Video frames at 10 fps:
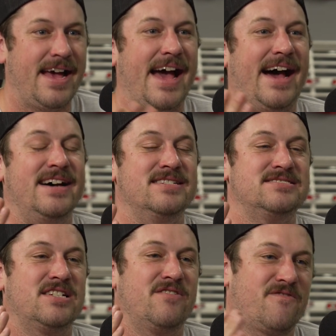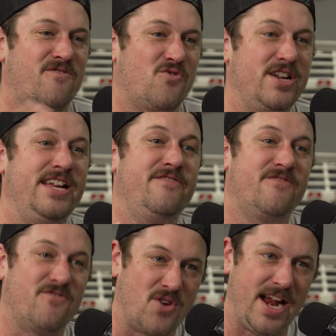has free
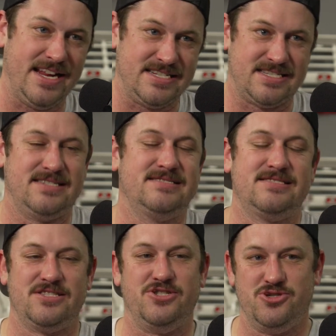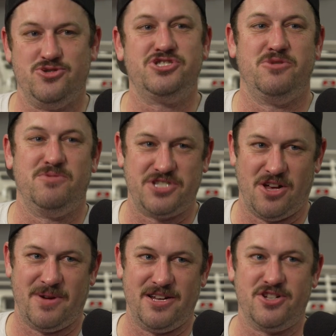freight to Super
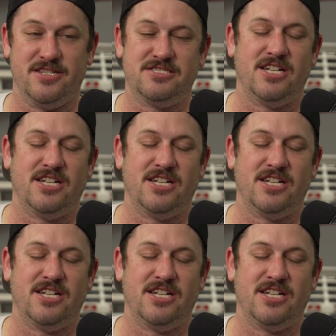Celebration.